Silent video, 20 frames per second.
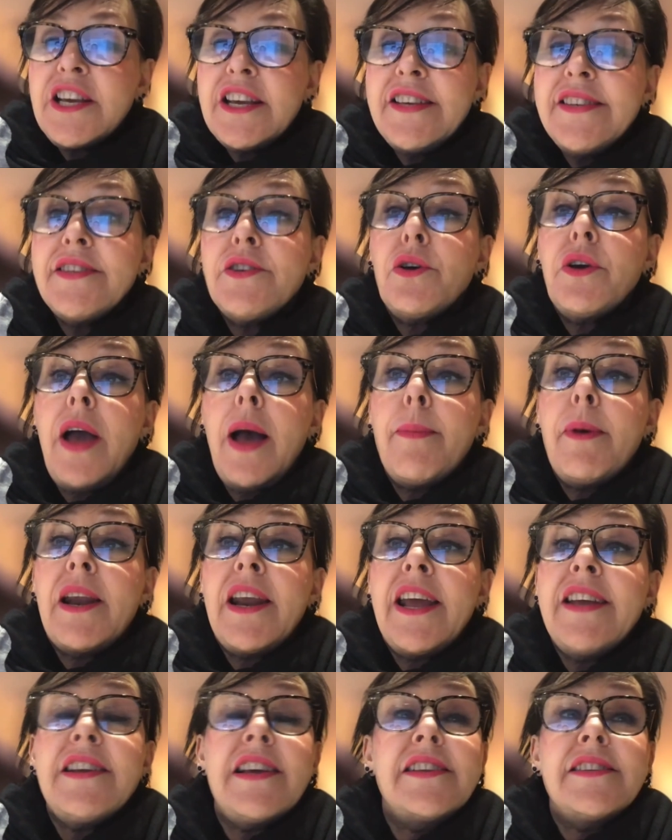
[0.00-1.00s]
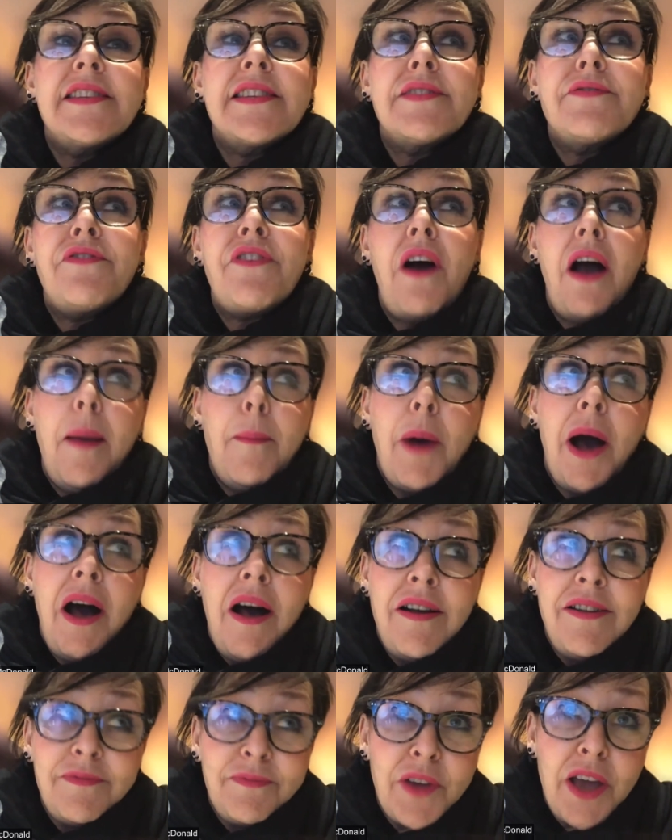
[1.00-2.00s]
So cabaret, it's
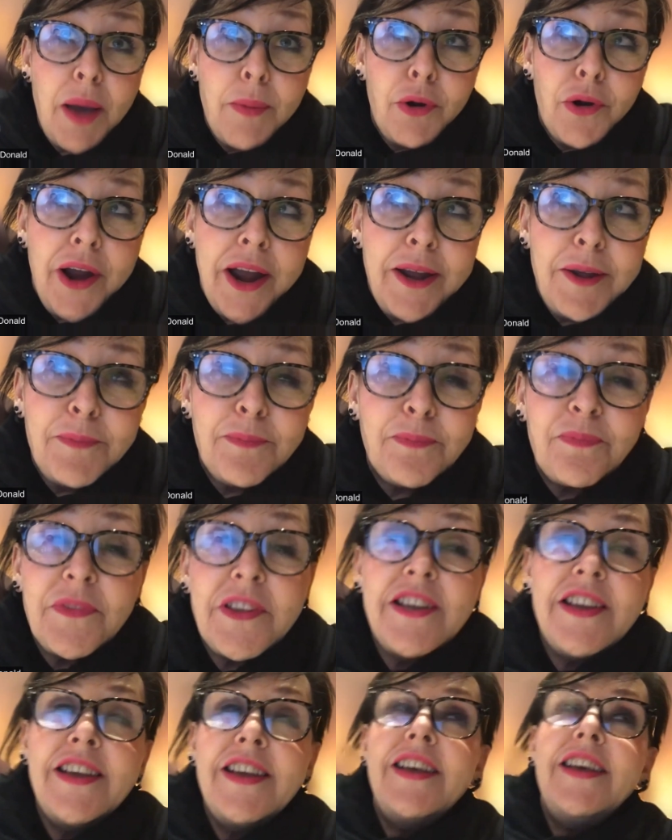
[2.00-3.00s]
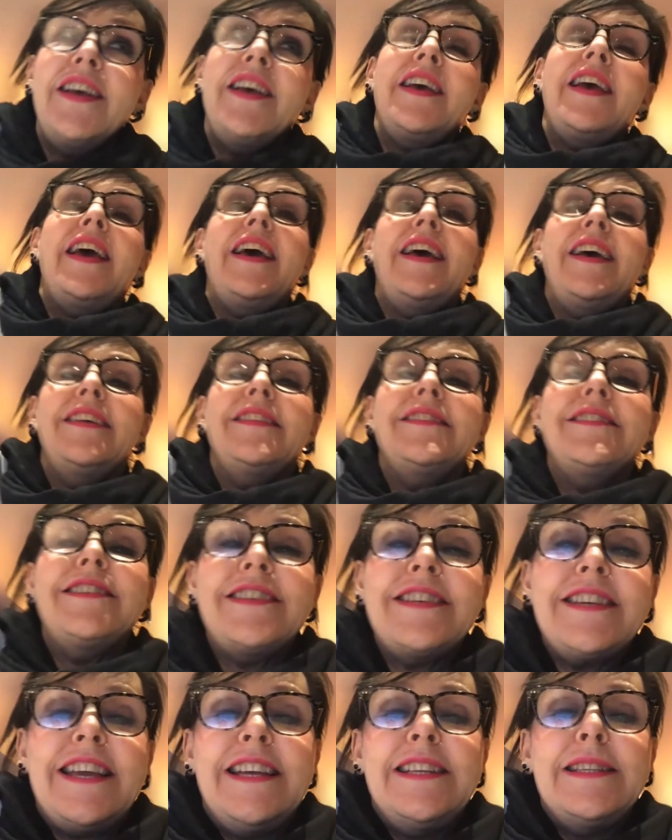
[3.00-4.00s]
Weimar cabaret. And
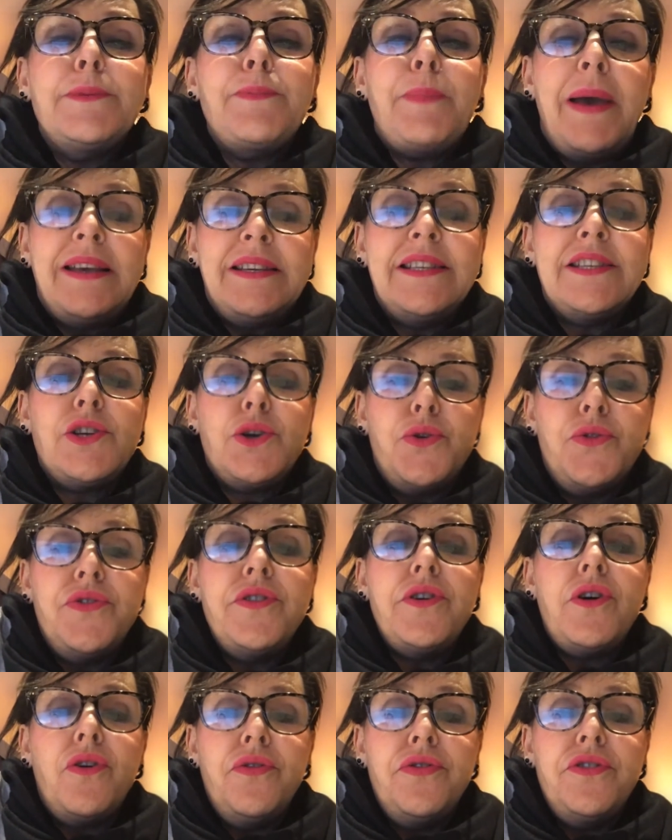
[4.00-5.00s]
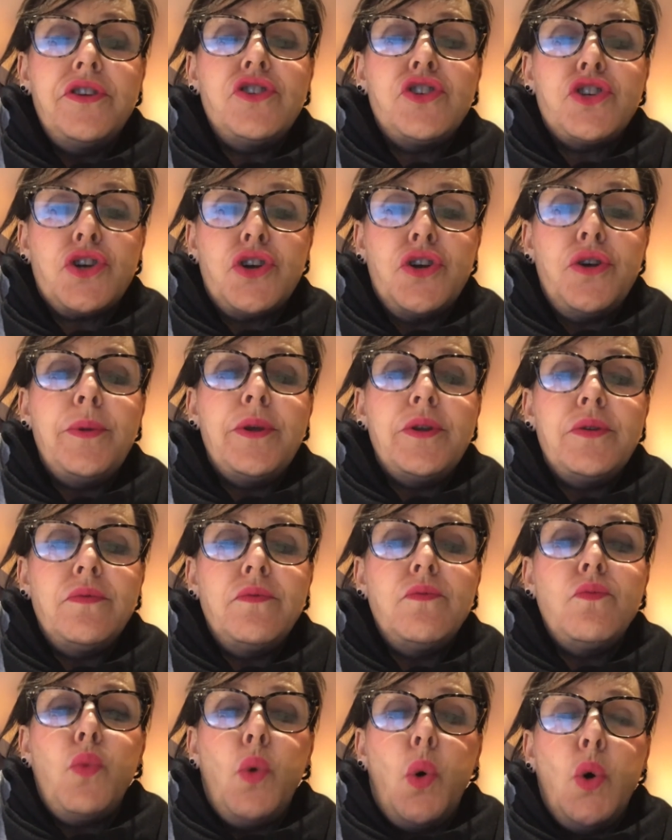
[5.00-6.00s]
it's based on the
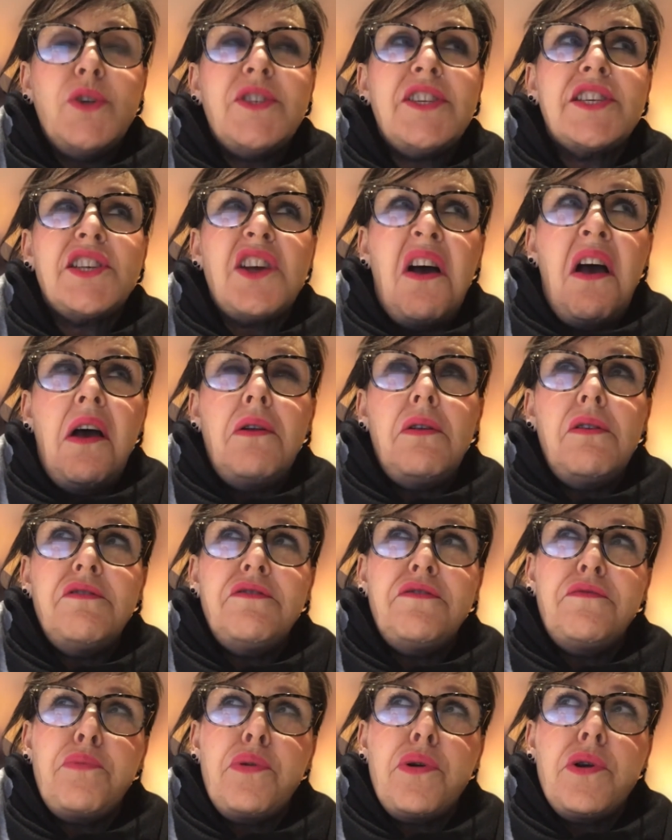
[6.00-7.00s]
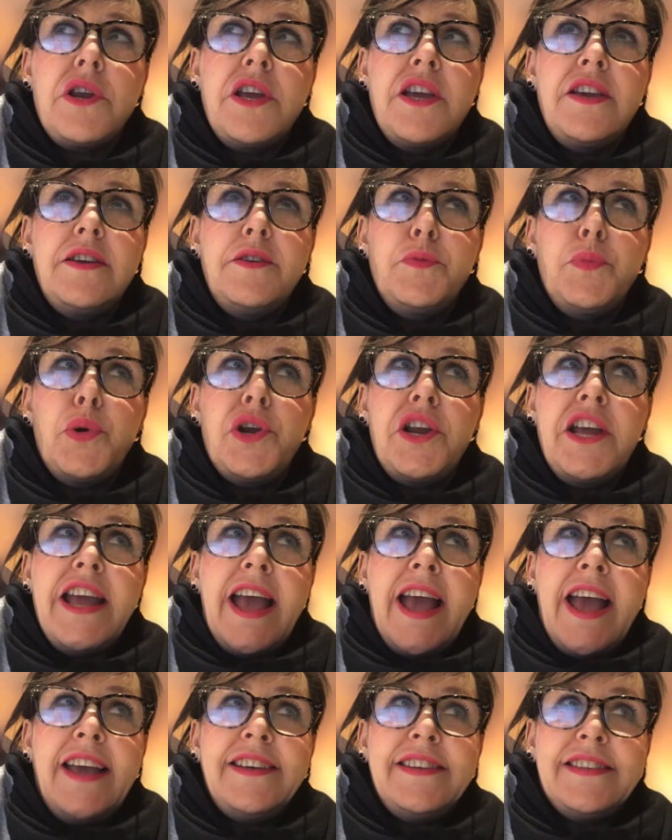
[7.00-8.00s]
German war style of pretty
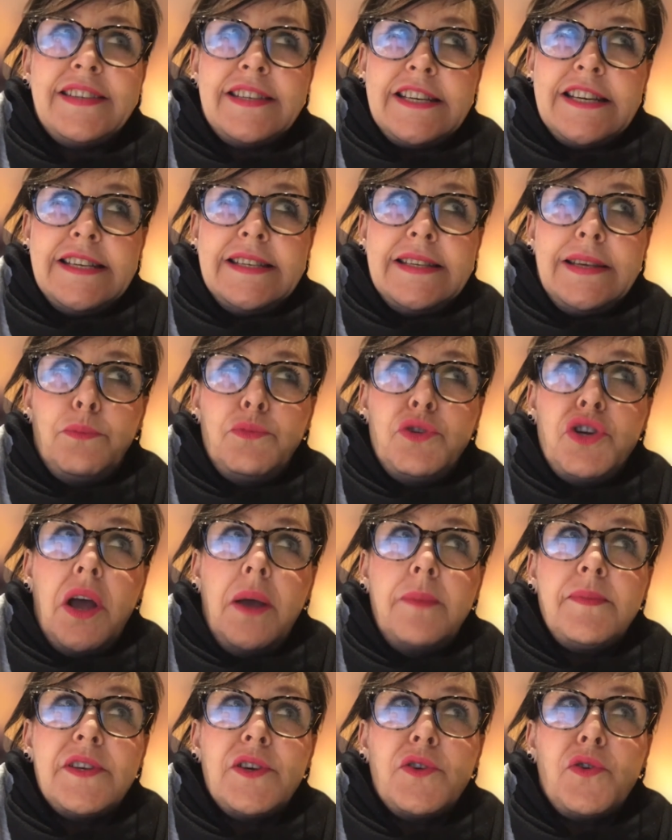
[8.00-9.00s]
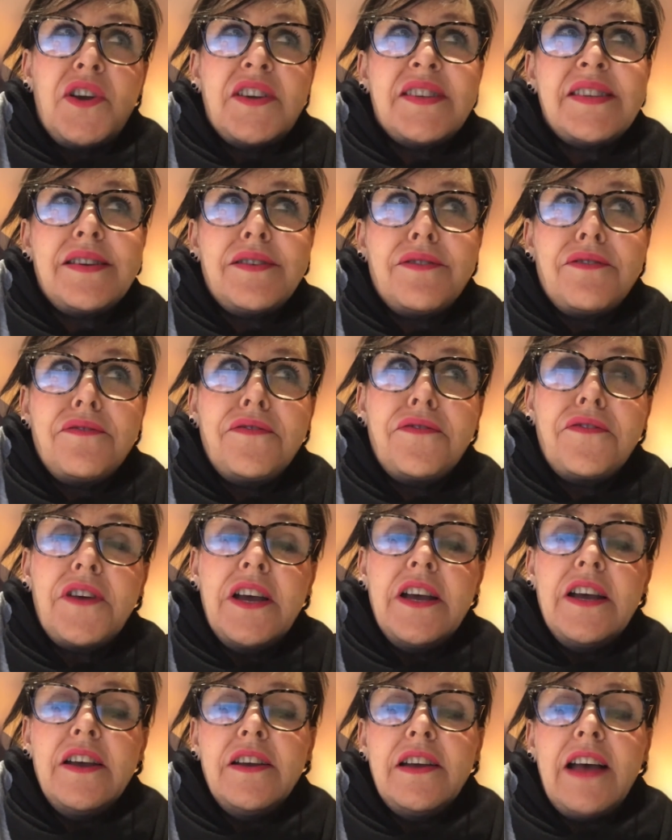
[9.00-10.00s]
angsty, sometimes aggressive,
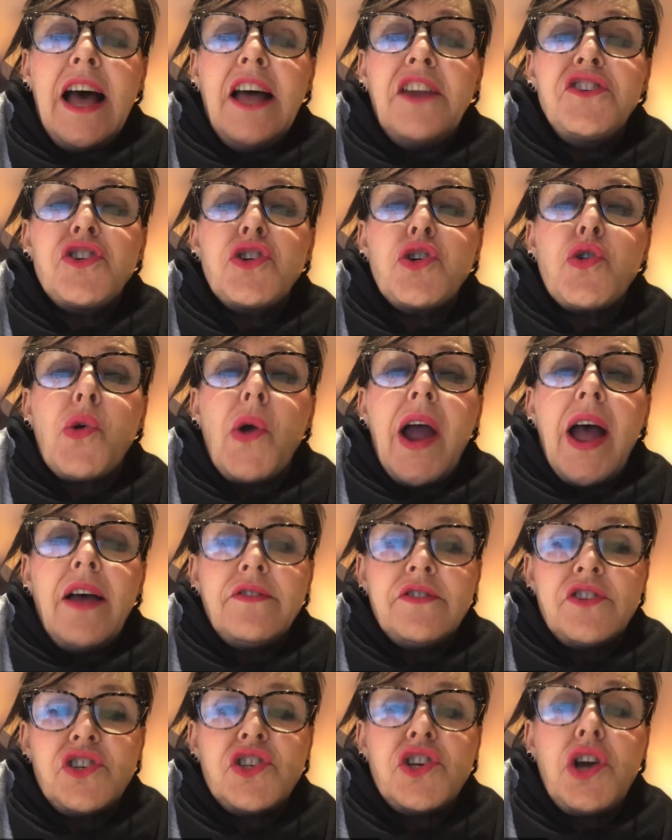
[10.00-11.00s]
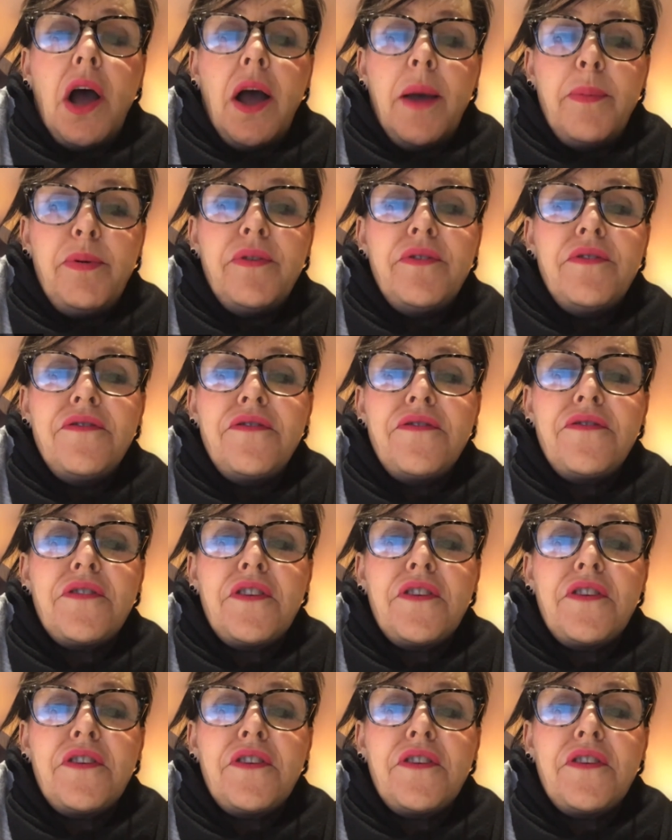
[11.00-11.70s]
underground type of